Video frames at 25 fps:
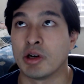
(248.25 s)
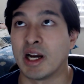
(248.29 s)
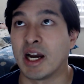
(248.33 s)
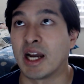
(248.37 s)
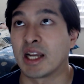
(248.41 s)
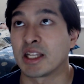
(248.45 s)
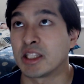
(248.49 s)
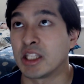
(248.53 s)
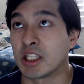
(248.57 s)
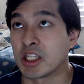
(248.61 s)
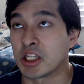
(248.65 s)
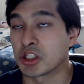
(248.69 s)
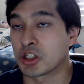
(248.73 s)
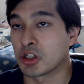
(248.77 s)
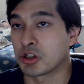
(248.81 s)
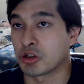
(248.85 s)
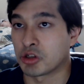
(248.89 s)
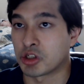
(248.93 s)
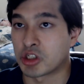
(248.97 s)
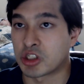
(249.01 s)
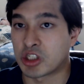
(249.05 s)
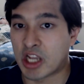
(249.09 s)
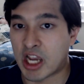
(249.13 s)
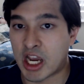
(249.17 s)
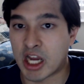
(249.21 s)
I think it's
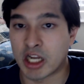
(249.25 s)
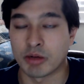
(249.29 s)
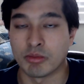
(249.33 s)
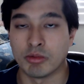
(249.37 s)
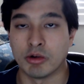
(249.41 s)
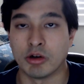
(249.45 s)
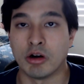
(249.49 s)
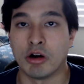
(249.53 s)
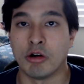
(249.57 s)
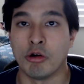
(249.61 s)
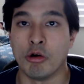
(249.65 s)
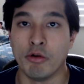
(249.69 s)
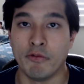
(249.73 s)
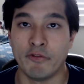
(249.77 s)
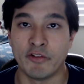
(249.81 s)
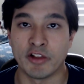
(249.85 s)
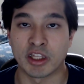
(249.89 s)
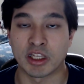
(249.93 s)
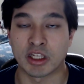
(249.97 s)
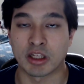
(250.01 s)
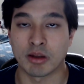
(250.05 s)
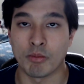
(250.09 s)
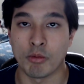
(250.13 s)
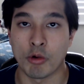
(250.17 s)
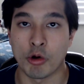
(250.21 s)
understandable.
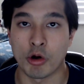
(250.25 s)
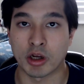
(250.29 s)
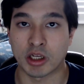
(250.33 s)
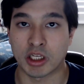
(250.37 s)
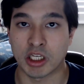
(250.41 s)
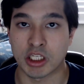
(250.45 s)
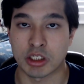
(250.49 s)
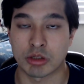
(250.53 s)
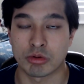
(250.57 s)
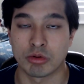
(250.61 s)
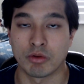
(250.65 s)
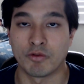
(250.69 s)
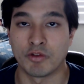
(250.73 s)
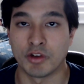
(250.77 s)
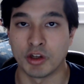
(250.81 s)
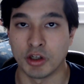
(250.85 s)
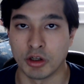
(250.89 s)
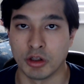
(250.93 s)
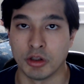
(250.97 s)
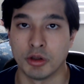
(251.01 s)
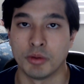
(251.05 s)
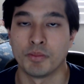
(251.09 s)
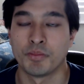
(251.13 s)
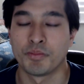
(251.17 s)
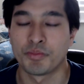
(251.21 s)
Hopefully more gets revealed.